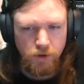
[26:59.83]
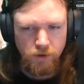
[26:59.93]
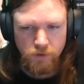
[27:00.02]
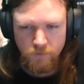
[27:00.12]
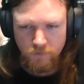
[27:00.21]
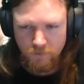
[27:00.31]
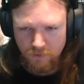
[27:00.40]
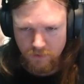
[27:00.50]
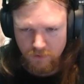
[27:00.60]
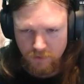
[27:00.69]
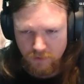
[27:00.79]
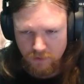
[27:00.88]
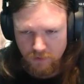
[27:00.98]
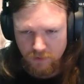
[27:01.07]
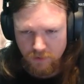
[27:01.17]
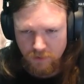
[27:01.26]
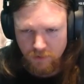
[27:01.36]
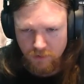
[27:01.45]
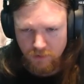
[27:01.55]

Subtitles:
[no speech]